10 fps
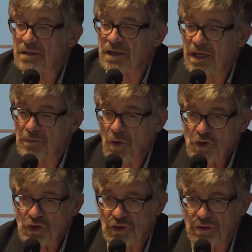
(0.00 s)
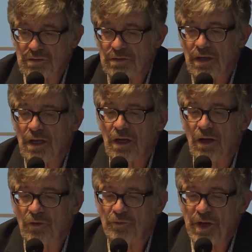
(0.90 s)
the emotion
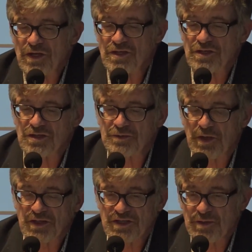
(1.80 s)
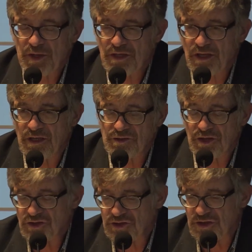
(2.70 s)
of patients participating in
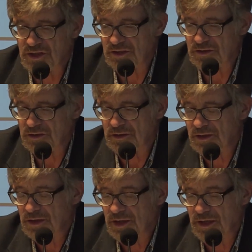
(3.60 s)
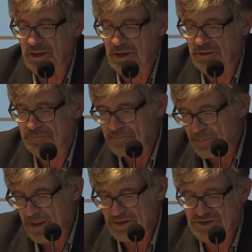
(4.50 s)
such a
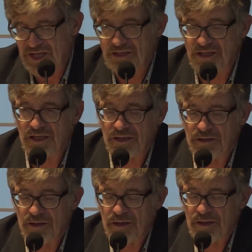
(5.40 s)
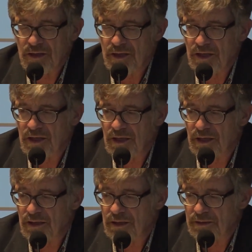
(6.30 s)
setting
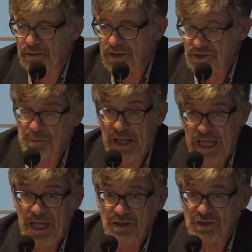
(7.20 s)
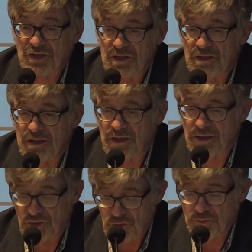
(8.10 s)
is balanced. It
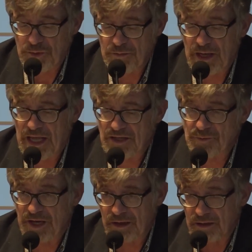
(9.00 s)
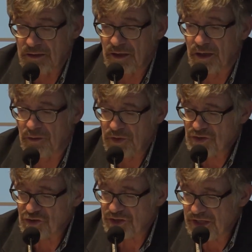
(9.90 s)
should be balanced by a
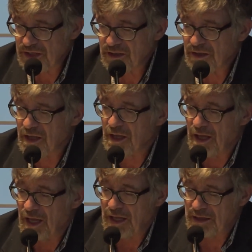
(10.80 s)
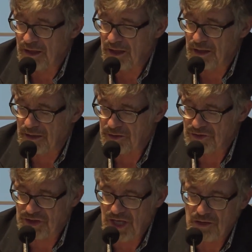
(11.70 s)
reasoning and a
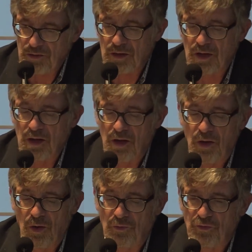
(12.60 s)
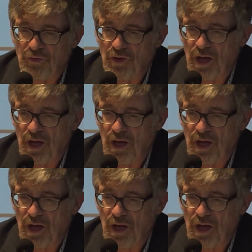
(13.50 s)
schedule of